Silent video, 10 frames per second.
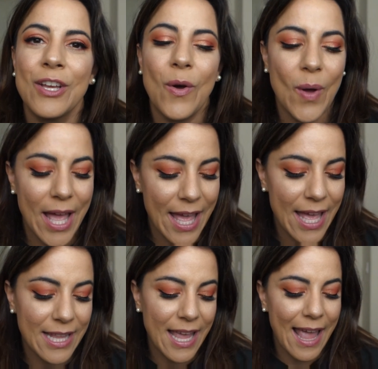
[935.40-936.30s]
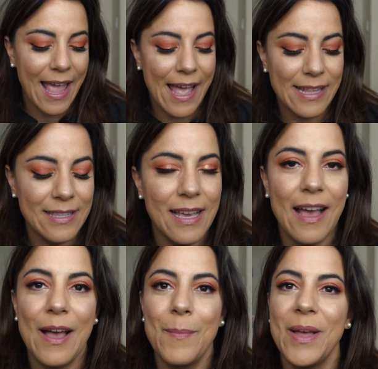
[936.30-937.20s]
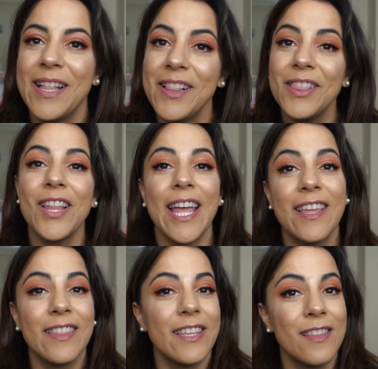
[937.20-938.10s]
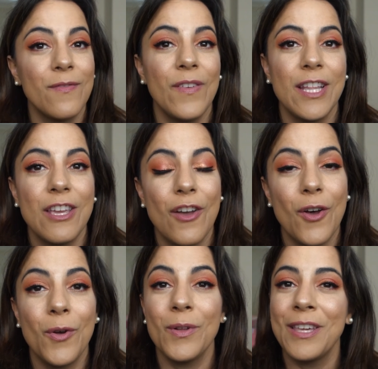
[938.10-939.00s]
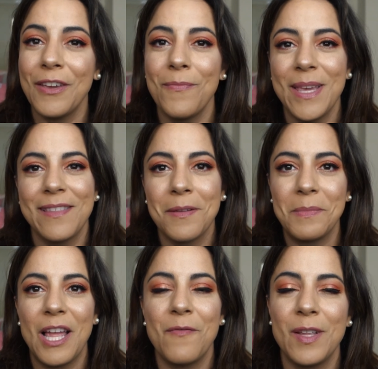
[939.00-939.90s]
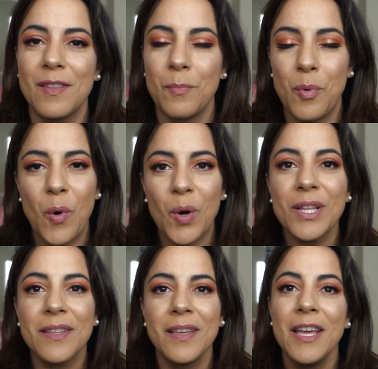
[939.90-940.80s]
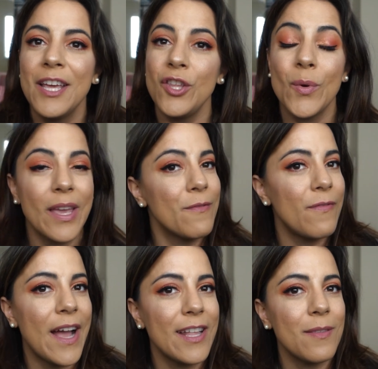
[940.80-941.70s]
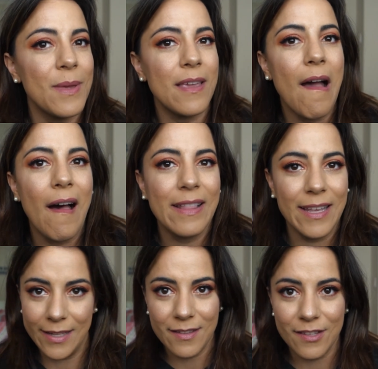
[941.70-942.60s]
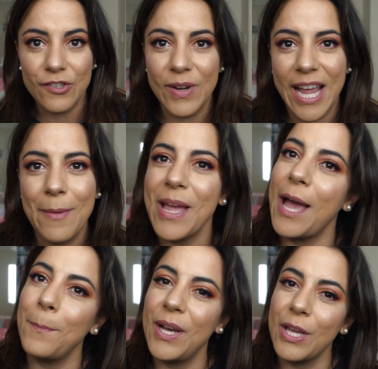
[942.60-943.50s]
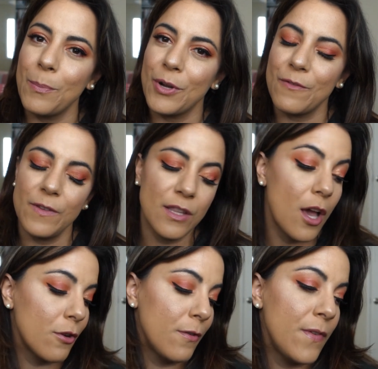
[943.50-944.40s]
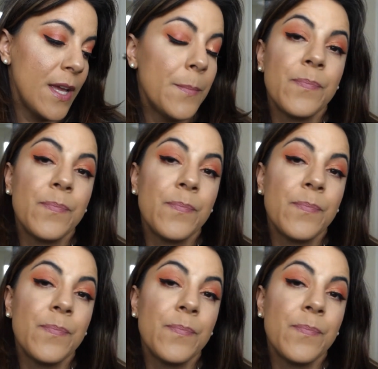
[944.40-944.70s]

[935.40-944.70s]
go ahead and um, like this video, give me some love and support. You can find me on Instagram at Bug and Bird Photography